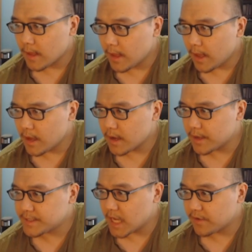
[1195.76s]

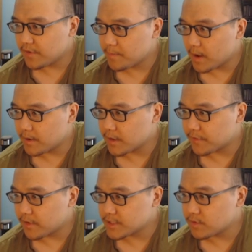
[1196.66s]
And thankfully better than the
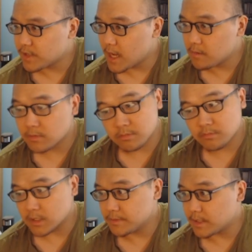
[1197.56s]
first two games.
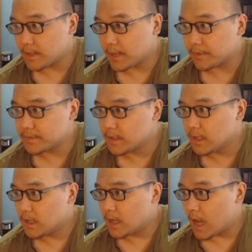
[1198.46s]
Someone said that one.
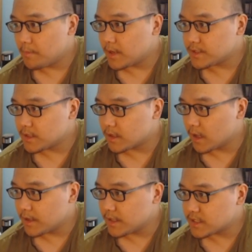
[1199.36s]
I'm guessing the
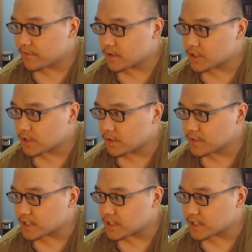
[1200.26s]
clunkiness of the controls is